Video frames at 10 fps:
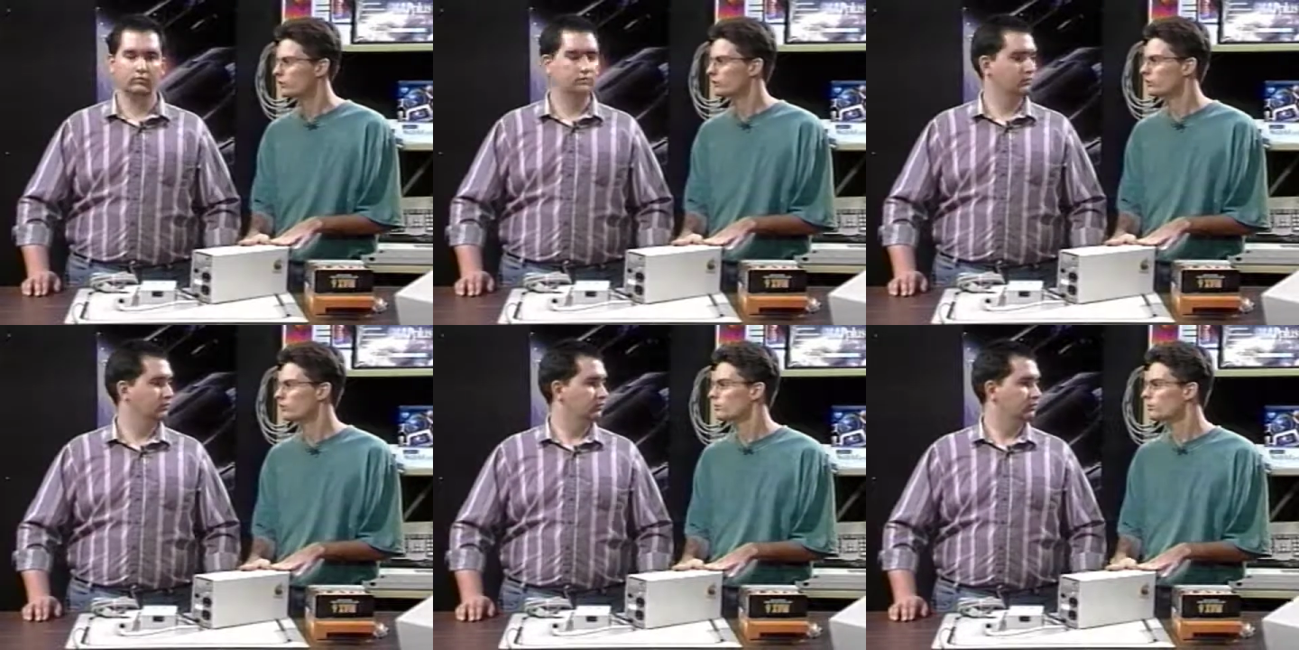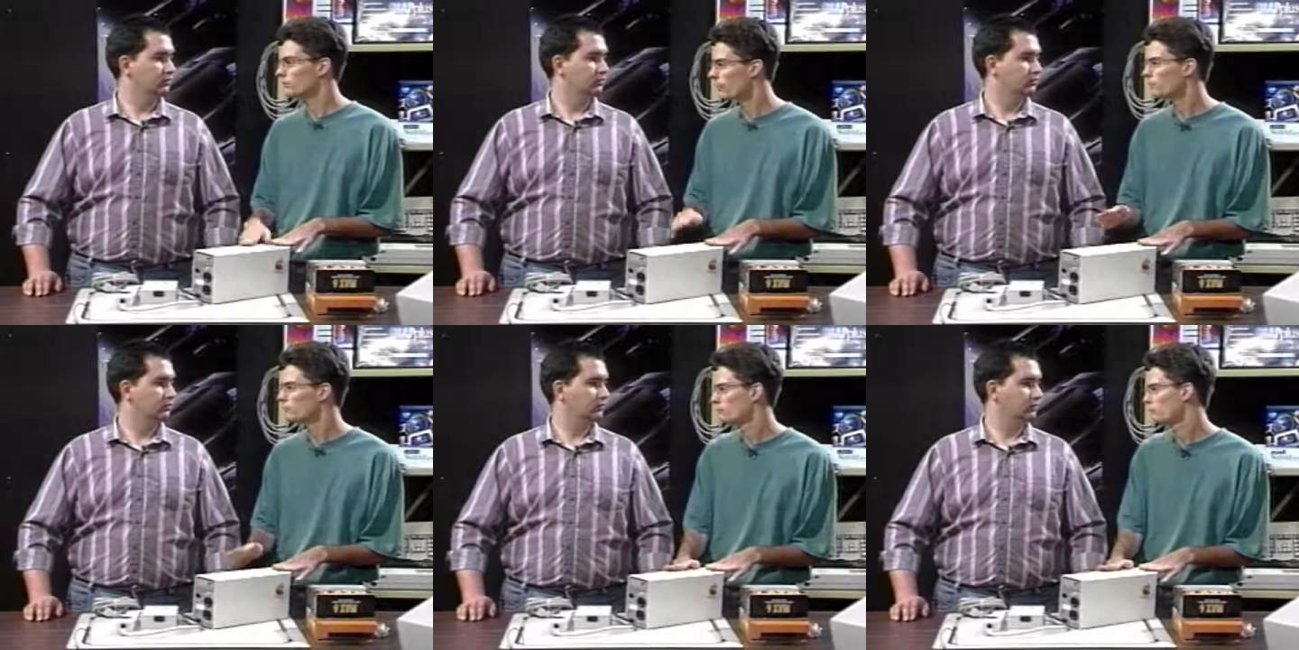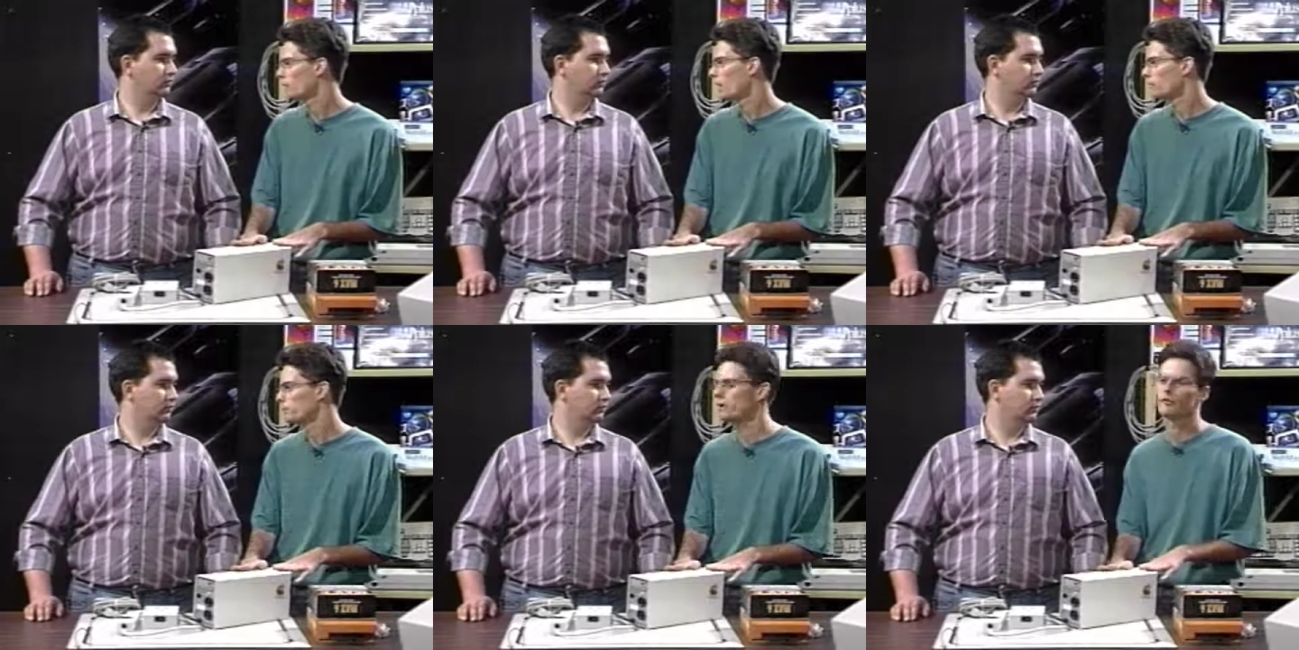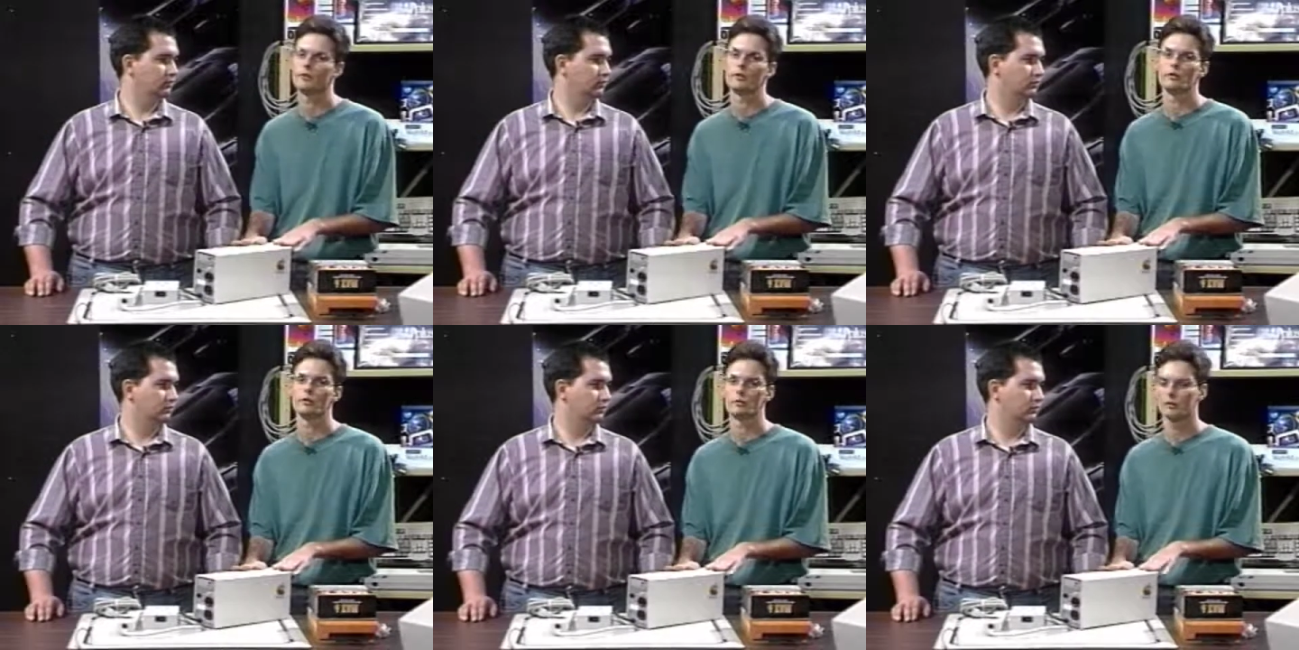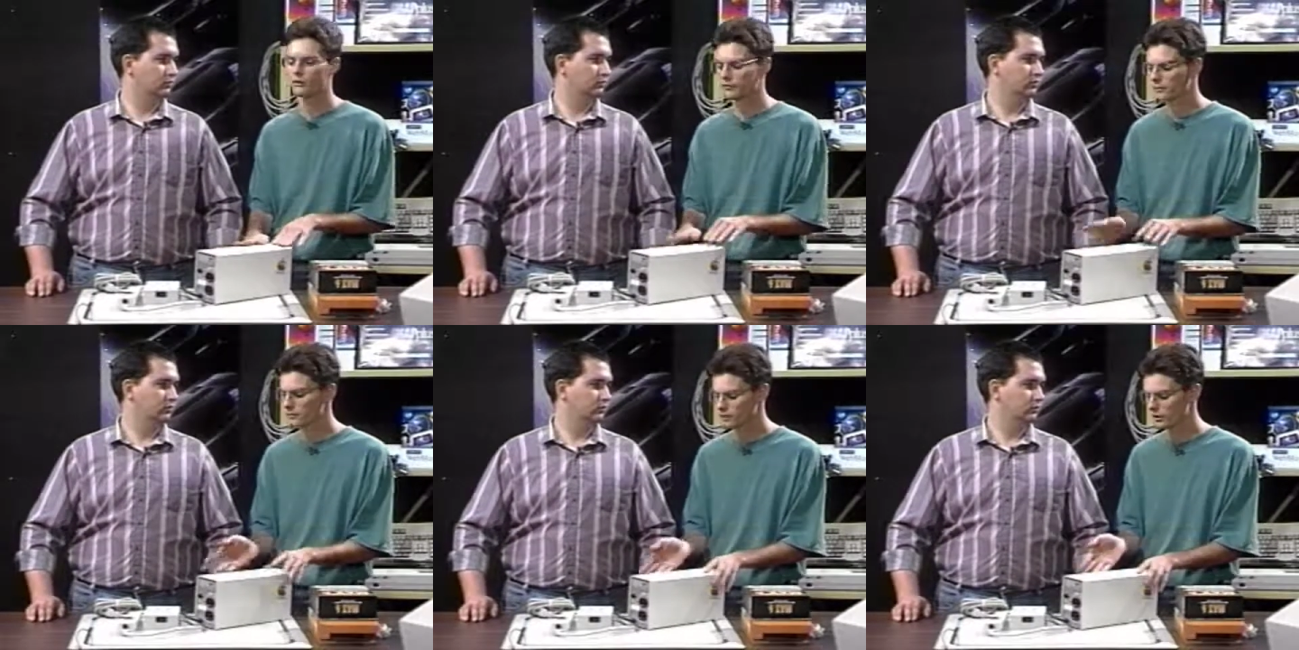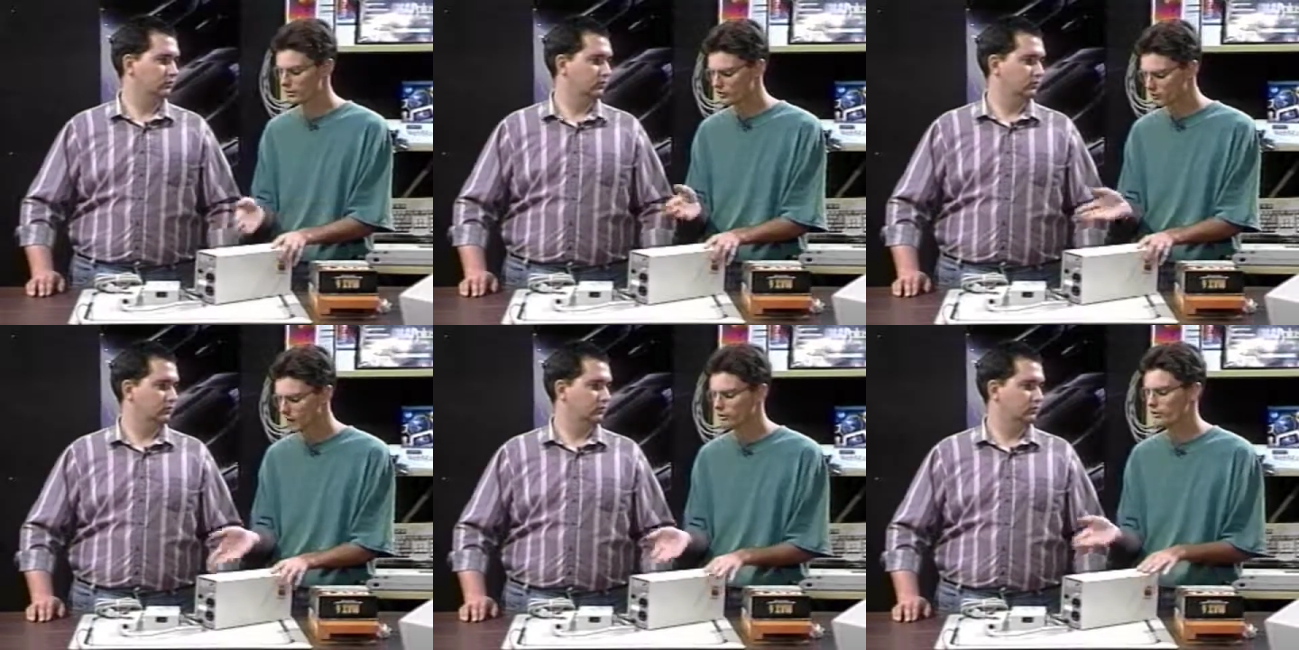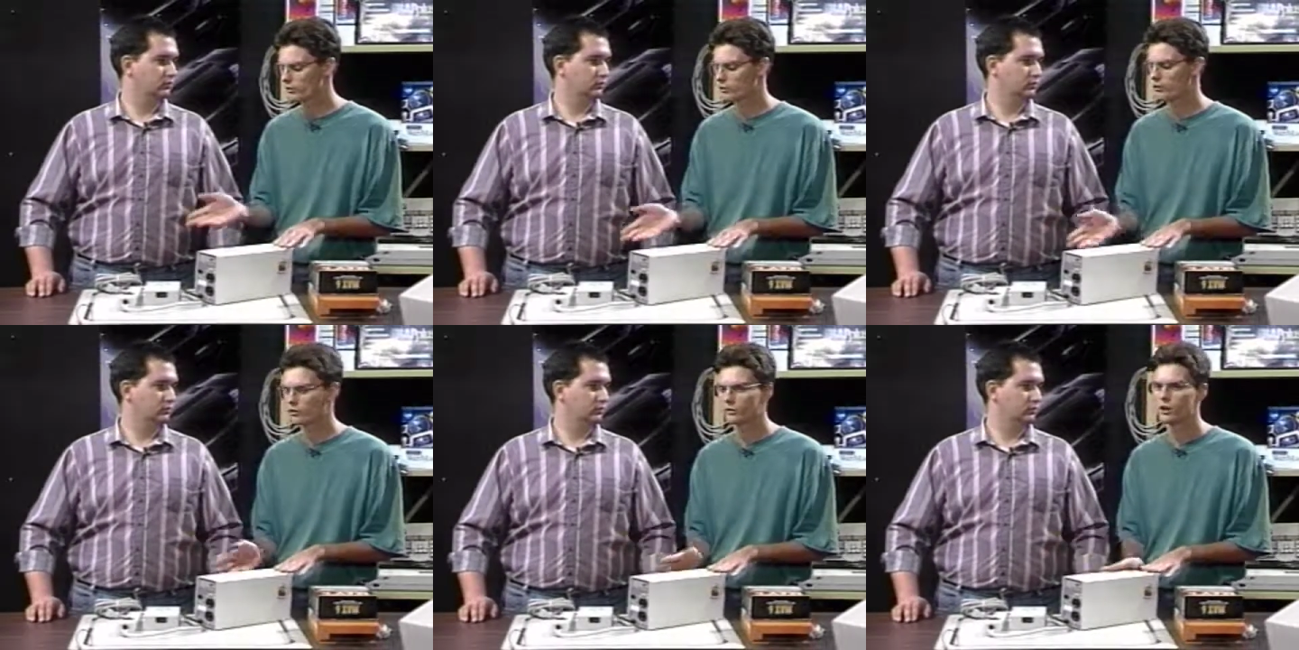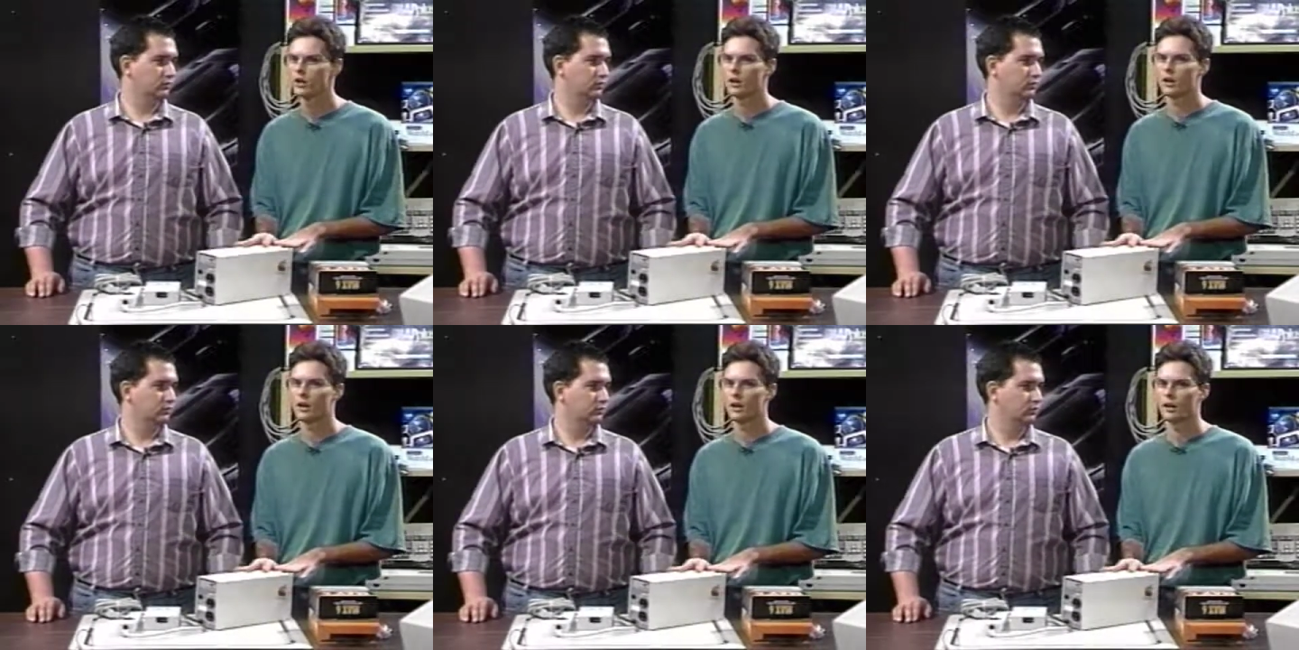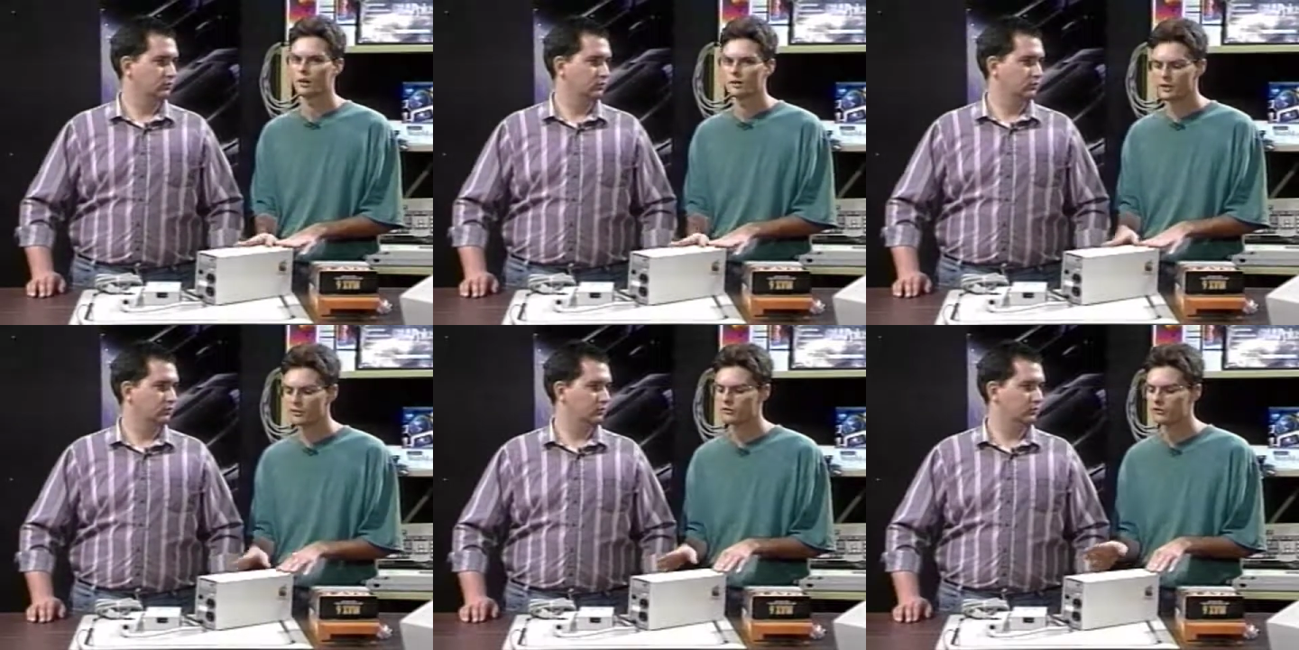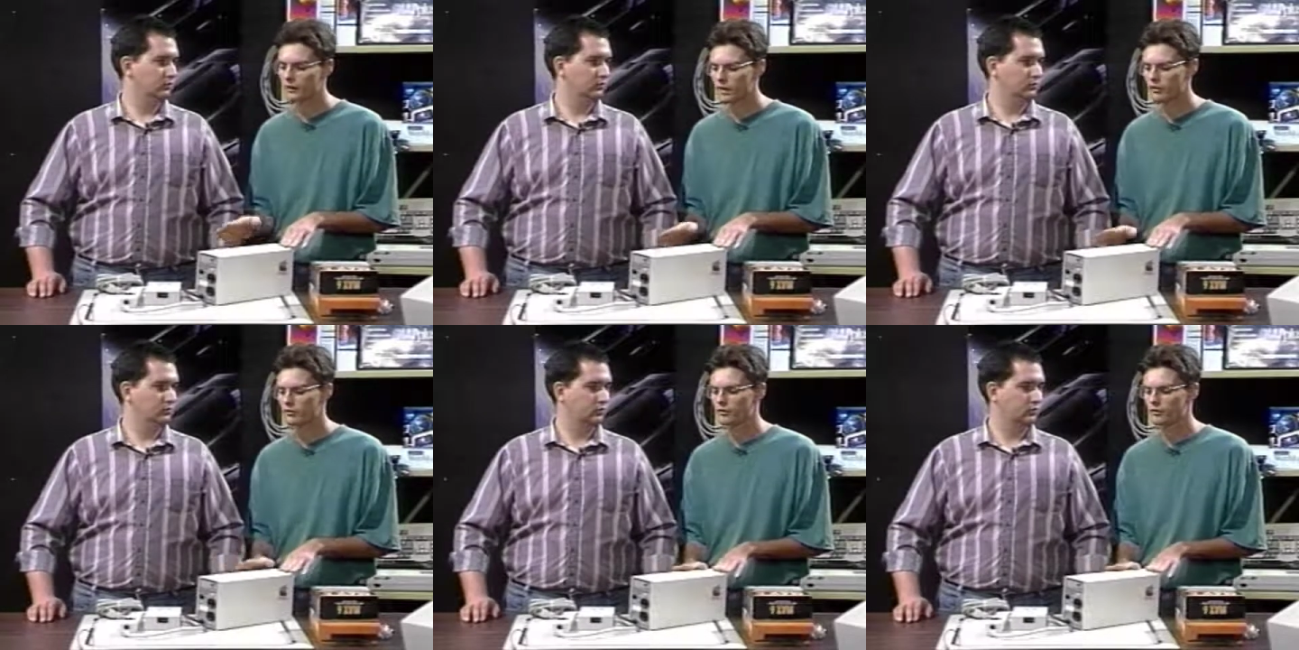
Speaker 1: your system from uh, power failures or from uh, spikes and surges, uh, these devices